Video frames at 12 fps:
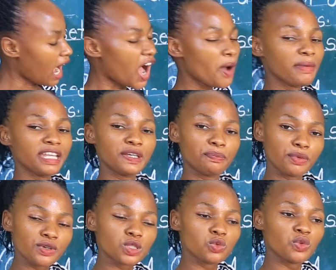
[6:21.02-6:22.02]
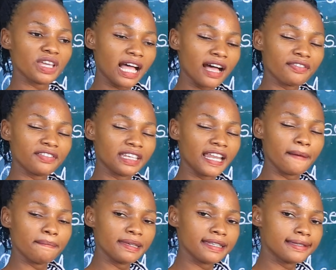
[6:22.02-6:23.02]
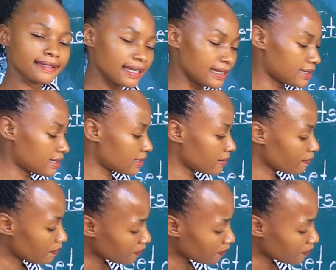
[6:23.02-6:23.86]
how many books do we have in the big set?